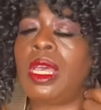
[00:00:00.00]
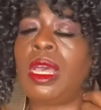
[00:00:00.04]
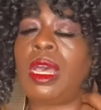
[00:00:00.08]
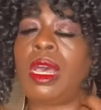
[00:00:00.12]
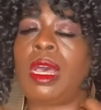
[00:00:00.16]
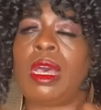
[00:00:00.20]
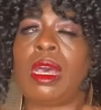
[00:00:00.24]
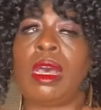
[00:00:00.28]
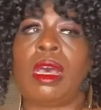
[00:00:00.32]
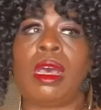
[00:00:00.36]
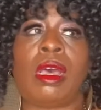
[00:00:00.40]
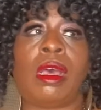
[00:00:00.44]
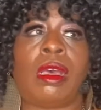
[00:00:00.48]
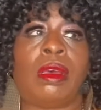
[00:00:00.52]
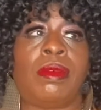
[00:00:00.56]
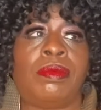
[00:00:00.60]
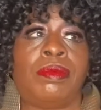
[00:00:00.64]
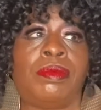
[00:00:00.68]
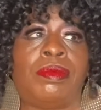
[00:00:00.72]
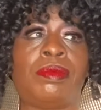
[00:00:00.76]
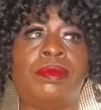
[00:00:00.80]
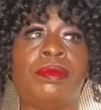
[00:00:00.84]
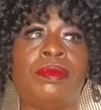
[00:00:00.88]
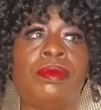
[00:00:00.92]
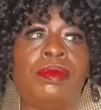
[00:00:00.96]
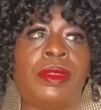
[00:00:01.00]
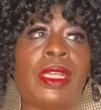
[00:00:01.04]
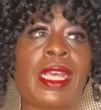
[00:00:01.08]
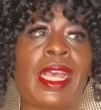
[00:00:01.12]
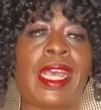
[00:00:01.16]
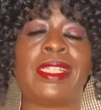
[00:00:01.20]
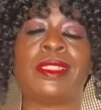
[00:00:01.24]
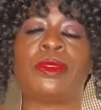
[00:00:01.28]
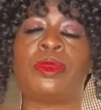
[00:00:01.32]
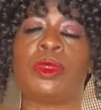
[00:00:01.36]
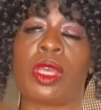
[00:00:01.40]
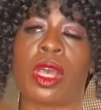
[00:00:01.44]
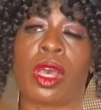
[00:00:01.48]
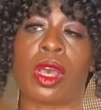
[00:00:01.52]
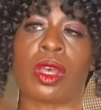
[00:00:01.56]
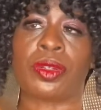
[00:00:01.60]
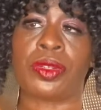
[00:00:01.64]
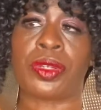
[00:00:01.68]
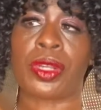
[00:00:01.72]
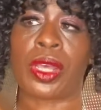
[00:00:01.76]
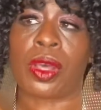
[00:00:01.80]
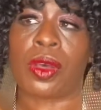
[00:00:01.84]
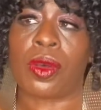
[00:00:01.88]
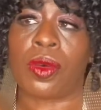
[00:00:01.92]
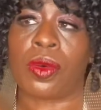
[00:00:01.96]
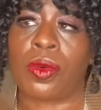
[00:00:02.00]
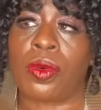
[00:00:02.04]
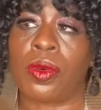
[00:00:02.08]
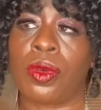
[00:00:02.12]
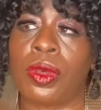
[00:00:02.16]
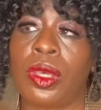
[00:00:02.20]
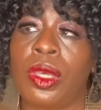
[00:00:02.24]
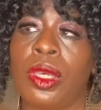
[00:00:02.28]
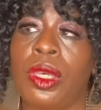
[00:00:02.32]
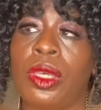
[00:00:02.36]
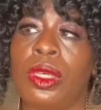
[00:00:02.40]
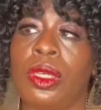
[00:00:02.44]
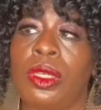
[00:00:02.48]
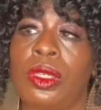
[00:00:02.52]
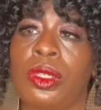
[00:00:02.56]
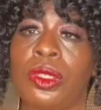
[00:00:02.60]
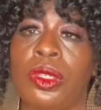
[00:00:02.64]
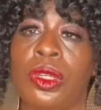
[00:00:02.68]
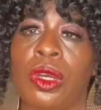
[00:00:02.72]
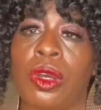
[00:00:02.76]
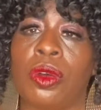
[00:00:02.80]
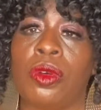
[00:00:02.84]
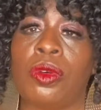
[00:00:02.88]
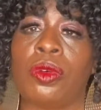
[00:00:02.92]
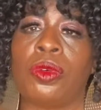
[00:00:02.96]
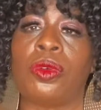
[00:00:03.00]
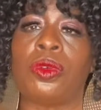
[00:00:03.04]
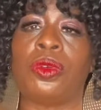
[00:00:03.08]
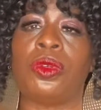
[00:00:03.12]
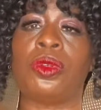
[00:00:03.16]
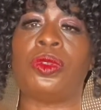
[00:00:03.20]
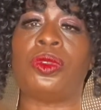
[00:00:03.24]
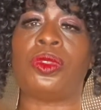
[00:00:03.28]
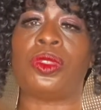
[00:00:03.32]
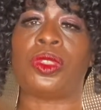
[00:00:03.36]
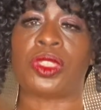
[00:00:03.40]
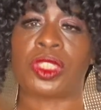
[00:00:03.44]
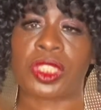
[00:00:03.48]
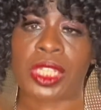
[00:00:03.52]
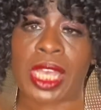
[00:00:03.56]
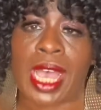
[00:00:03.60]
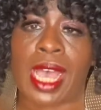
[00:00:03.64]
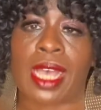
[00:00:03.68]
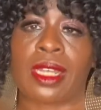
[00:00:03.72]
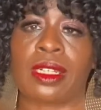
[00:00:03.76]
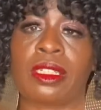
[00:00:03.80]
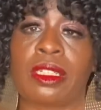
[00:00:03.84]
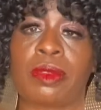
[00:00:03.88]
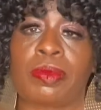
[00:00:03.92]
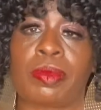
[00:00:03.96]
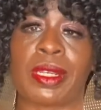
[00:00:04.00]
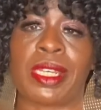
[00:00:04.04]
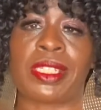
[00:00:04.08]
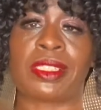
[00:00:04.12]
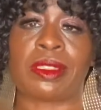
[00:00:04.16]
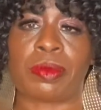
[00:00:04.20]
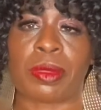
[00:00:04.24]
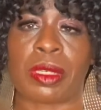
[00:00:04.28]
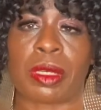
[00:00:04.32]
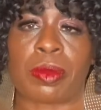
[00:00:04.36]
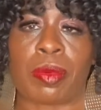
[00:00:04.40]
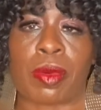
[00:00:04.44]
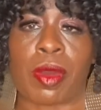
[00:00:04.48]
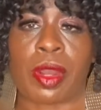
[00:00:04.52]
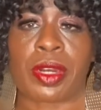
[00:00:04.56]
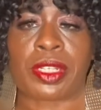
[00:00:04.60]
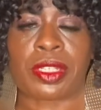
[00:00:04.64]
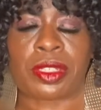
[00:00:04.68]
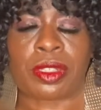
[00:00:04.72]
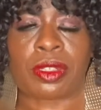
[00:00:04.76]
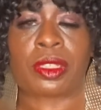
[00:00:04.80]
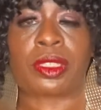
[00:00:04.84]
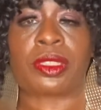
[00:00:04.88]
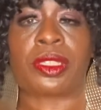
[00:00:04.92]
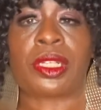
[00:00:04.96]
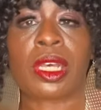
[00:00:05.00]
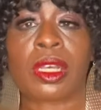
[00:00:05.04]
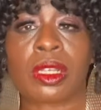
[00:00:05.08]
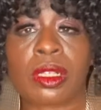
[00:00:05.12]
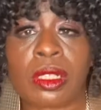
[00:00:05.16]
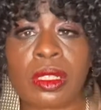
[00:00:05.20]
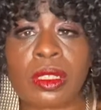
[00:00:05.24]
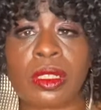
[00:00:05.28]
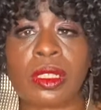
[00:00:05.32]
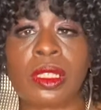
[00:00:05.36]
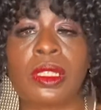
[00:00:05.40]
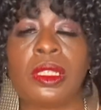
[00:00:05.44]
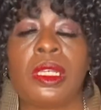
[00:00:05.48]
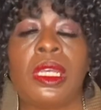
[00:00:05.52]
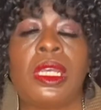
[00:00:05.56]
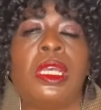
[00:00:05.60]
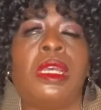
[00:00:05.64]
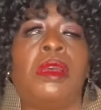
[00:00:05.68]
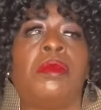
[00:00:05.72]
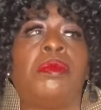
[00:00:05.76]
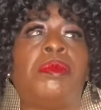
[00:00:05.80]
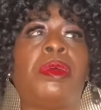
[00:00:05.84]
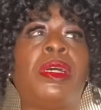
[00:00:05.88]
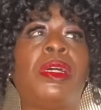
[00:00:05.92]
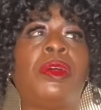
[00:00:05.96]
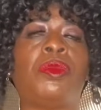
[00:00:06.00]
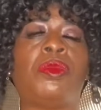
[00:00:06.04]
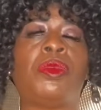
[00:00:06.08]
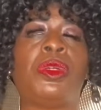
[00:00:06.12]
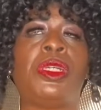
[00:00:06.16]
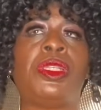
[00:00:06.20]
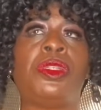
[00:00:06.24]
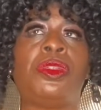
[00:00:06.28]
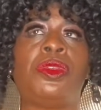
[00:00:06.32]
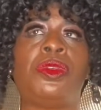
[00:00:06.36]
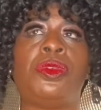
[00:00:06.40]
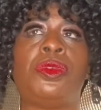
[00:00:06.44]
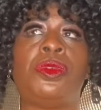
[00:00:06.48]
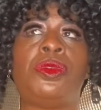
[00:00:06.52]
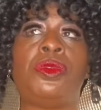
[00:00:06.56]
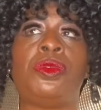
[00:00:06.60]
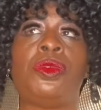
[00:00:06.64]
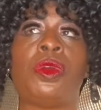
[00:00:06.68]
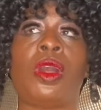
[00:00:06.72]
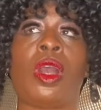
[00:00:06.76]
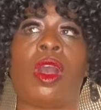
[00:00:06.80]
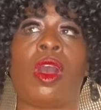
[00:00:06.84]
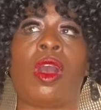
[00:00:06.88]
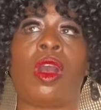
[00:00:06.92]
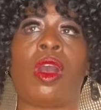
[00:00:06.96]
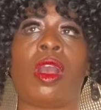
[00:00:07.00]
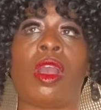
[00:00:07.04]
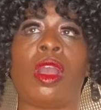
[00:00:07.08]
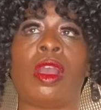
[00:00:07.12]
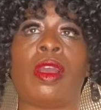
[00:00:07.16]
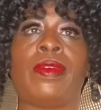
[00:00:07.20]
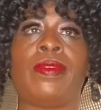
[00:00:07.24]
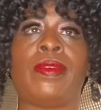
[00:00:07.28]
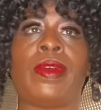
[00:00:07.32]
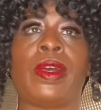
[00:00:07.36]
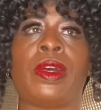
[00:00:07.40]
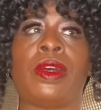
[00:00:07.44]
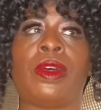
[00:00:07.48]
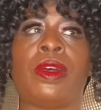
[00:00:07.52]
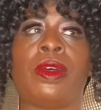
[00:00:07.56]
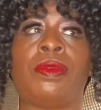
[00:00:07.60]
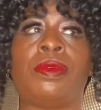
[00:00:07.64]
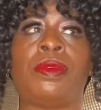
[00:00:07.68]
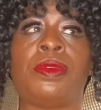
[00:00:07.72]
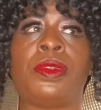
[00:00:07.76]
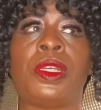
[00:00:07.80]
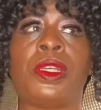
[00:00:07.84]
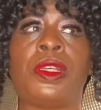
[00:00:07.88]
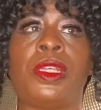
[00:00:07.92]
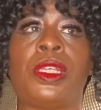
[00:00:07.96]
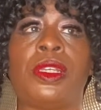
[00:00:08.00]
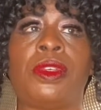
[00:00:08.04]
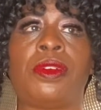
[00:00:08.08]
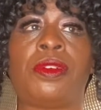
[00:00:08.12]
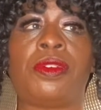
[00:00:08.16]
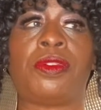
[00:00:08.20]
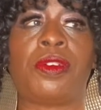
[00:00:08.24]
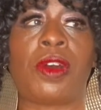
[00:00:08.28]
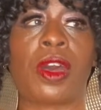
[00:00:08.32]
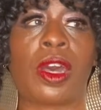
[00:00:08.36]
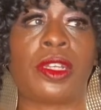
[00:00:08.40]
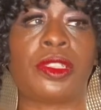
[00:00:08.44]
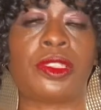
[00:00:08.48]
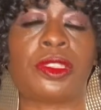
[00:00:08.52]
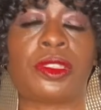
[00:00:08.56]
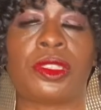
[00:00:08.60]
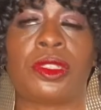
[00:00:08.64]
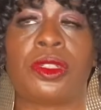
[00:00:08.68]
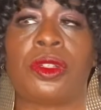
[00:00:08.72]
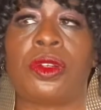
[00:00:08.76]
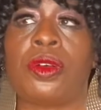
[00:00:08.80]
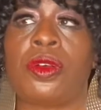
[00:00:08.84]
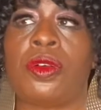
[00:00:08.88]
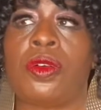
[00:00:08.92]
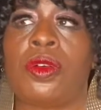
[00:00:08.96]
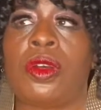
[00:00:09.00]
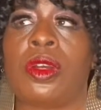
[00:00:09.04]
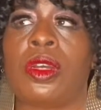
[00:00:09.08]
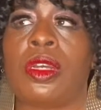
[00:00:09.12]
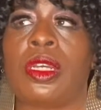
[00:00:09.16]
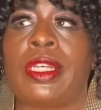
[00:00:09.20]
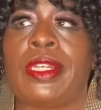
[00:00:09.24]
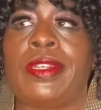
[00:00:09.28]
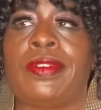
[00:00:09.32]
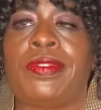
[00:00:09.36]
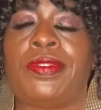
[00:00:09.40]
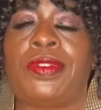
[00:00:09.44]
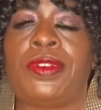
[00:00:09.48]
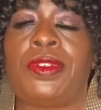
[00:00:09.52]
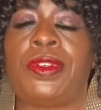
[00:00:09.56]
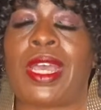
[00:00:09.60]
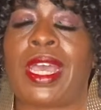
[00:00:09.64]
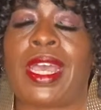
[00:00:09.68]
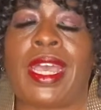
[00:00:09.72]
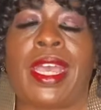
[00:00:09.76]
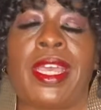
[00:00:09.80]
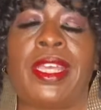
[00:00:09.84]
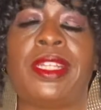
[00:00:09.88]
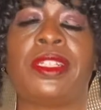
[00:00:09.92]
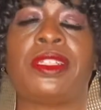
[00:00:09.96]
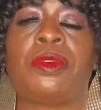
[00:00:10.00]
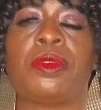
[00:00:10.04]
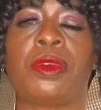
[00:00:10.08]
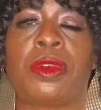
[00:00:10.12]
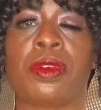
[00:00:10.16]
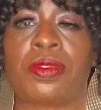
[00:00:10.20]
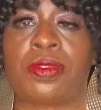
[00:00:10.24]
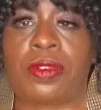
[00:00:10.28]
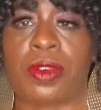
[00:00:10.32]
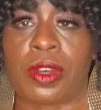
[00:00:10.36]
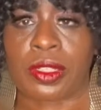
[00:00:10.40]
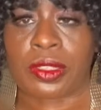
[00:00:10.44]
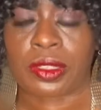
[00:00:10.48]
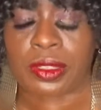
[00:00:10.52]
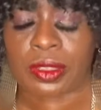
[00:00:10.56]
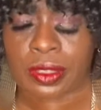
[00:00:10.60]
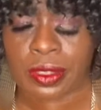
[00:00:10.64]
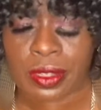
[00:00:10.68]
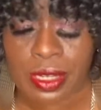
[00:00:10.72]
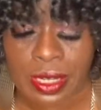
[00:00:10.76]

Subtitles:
As we all know, you know, your childhood plays a big part in your adulthood. But when you are foster, or if you, I hate the word foster,